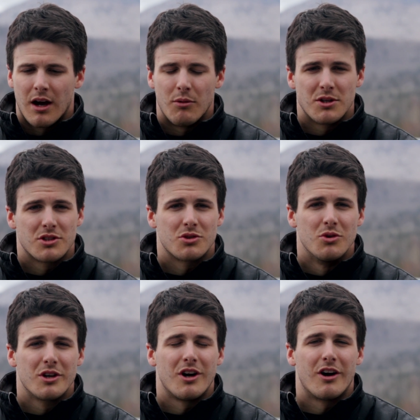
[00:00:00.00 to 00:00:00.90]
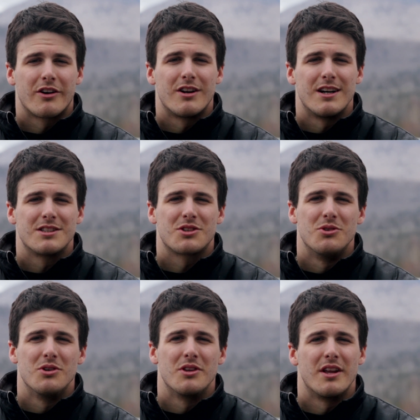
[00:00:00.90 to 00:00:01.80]
I went to school at Concord High
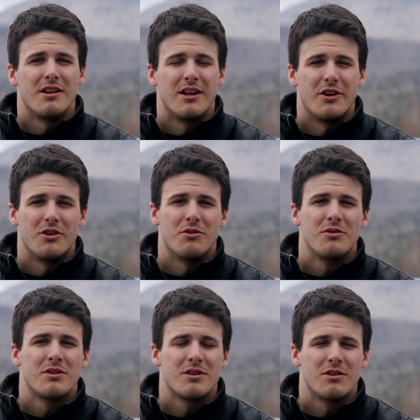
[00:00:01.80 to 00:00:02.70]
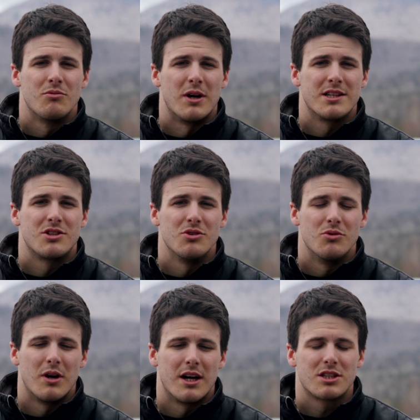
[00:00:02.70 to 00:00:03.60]
School and then later went
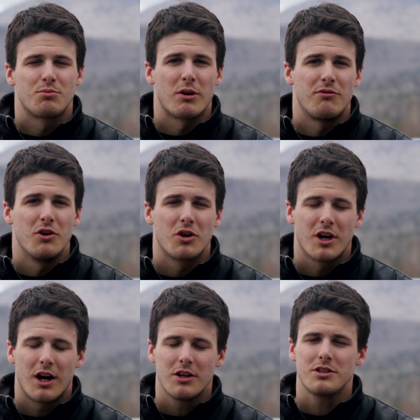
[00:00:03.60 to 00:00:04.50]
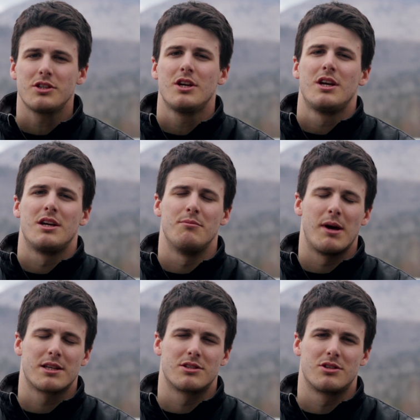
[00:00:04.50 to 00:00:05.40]
to uh, Springfield College in
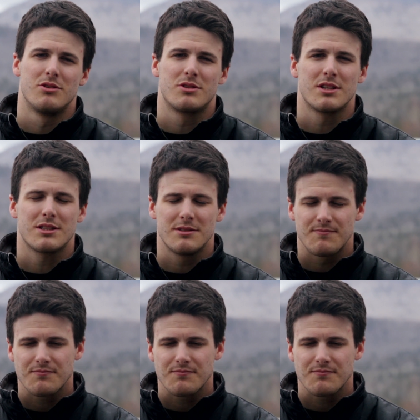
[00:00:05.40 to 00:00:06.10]
Massachusetts.